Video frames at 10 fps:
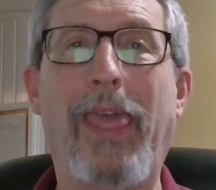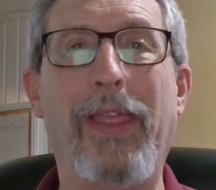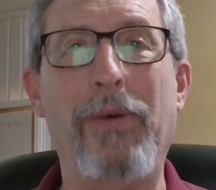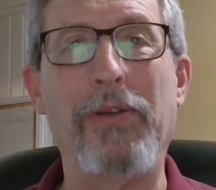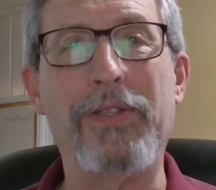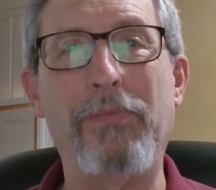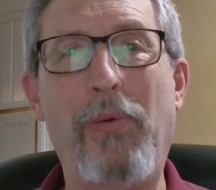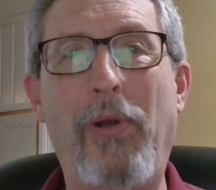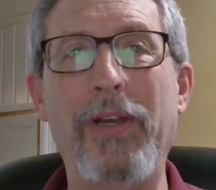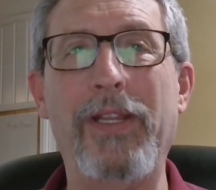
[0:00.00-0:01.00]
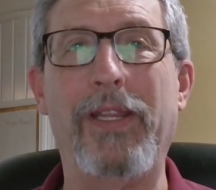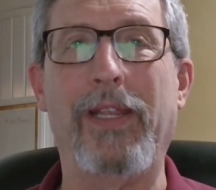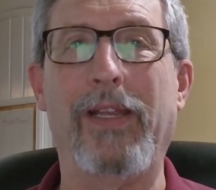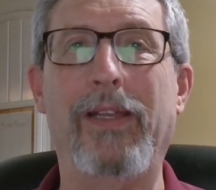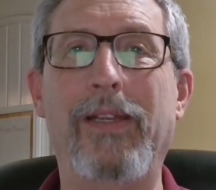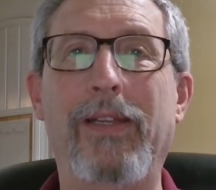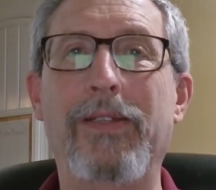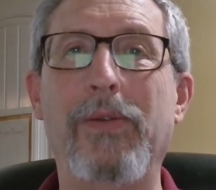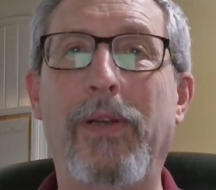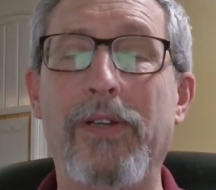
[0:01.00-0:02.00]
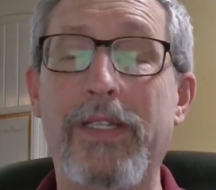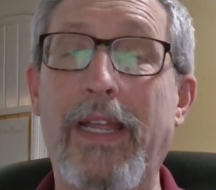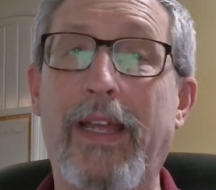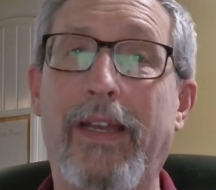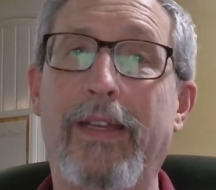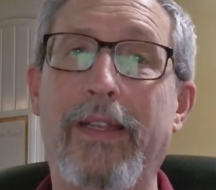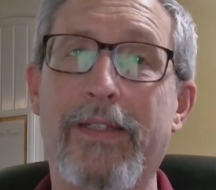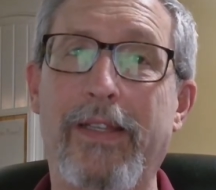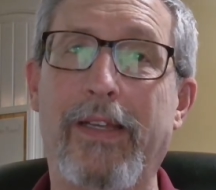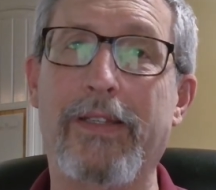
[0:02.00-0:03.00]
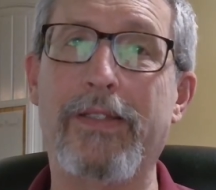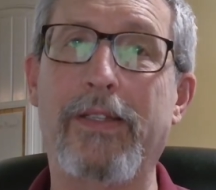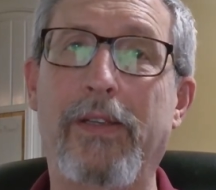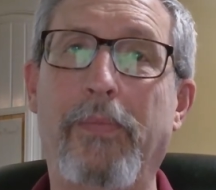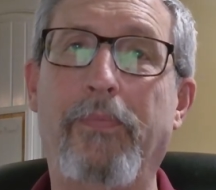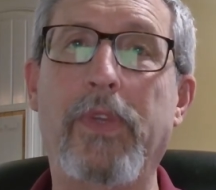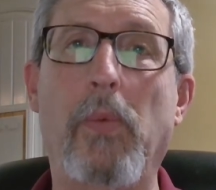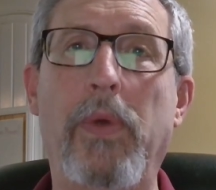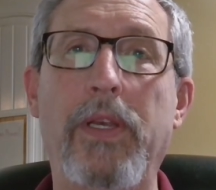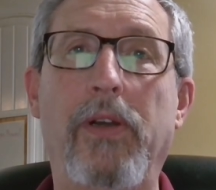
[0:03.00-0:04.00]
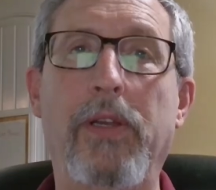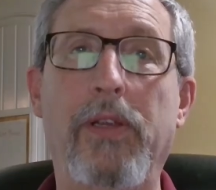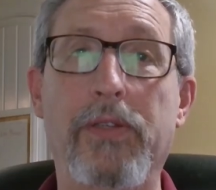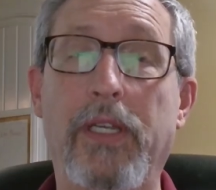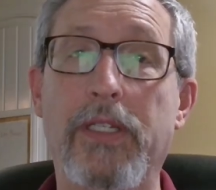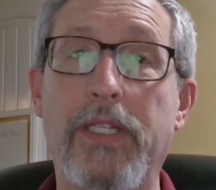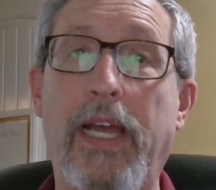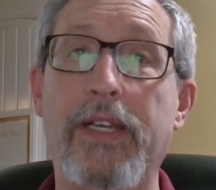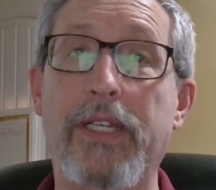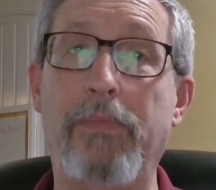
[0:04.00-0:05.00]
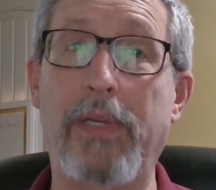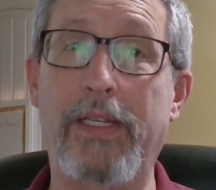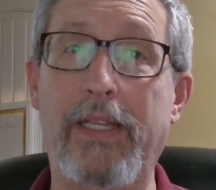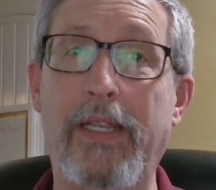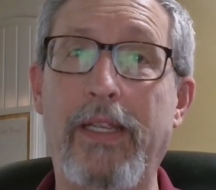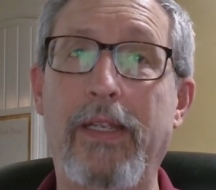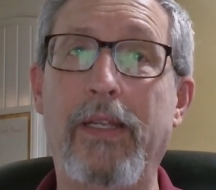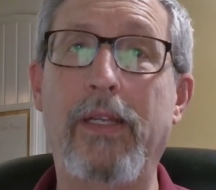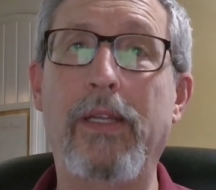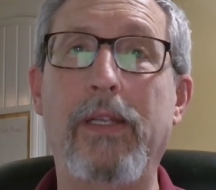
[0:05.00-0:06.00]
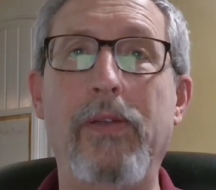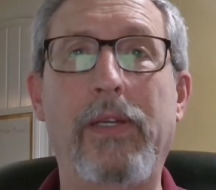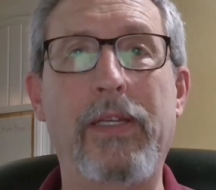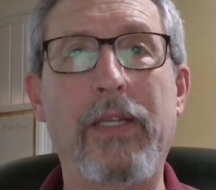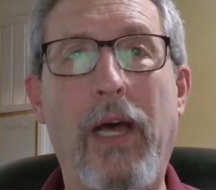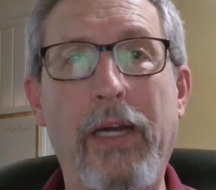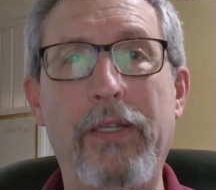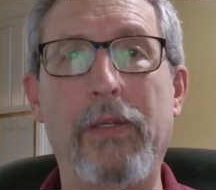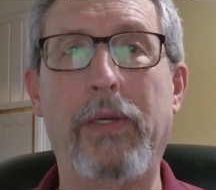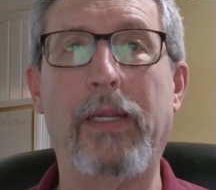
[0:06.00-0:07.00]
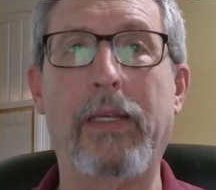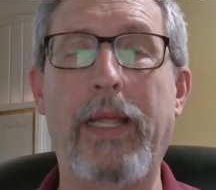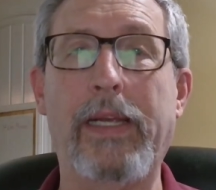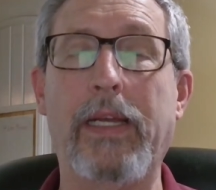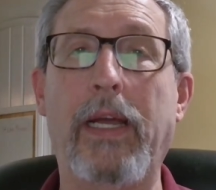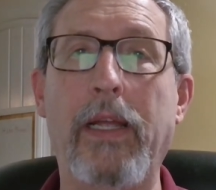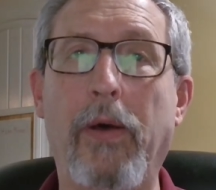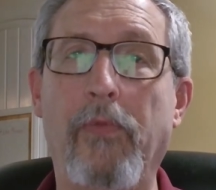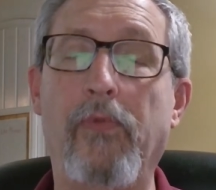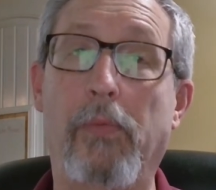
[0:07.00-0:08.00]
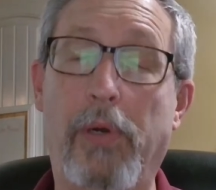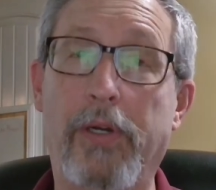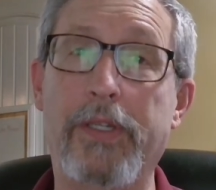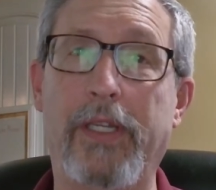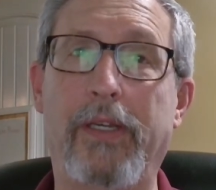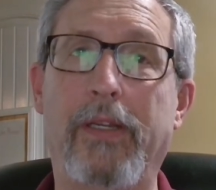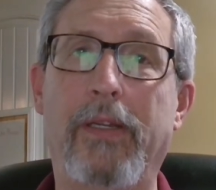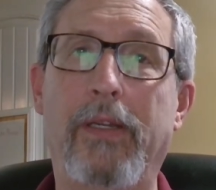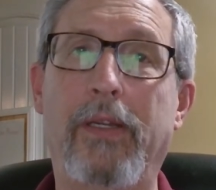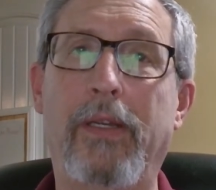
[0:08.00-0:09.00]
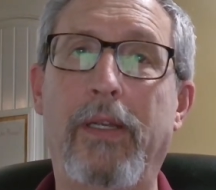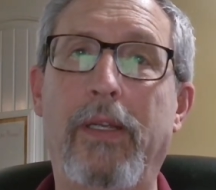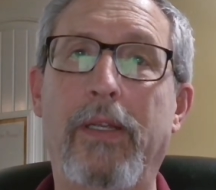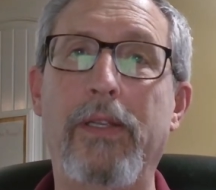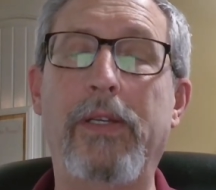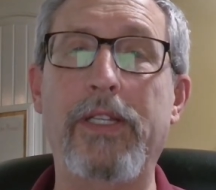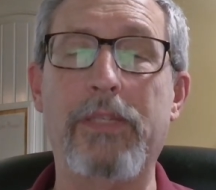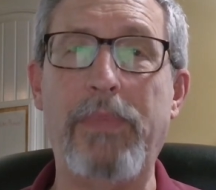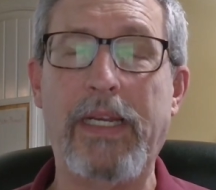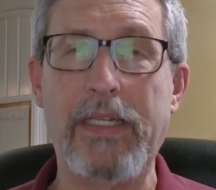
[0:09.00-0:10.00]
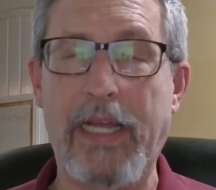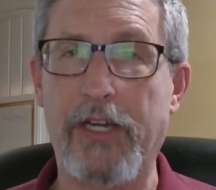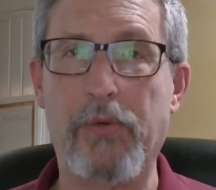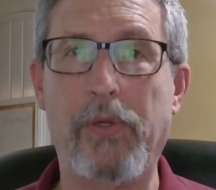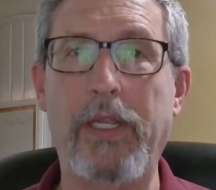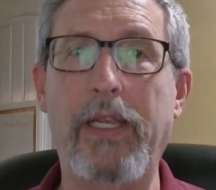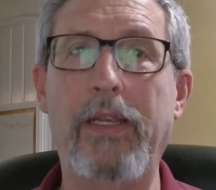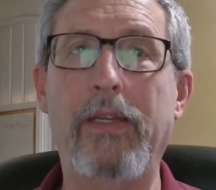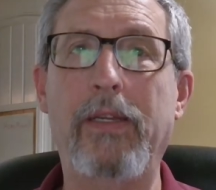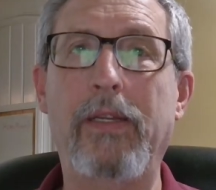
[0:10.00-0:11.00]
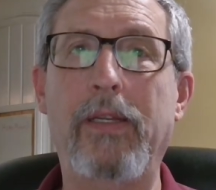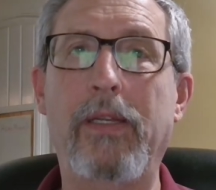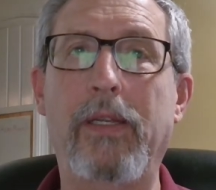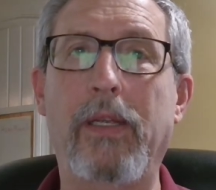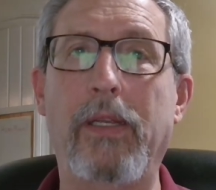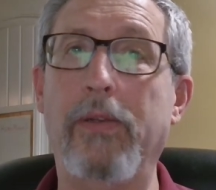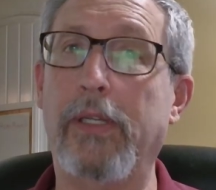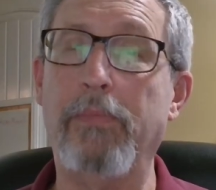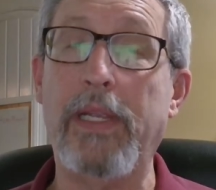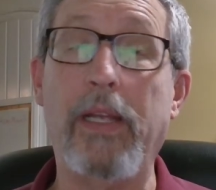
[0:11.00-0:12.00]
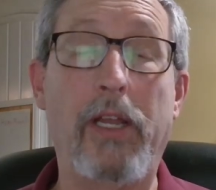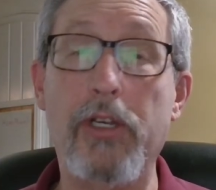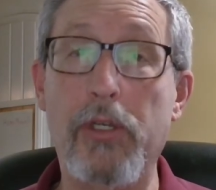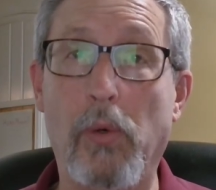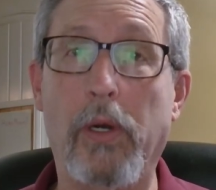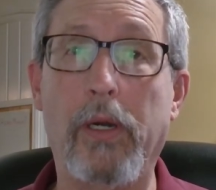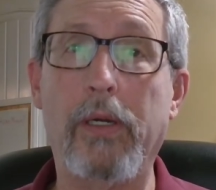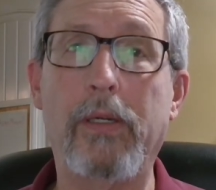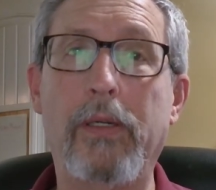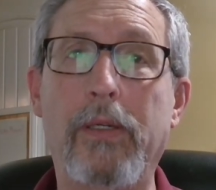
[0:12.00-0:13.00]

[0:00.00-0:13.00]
The most important thing to understand is this. When you're using ChatGPT, you can talk to it like a helpful person. You can speak naturally. You can be unsure.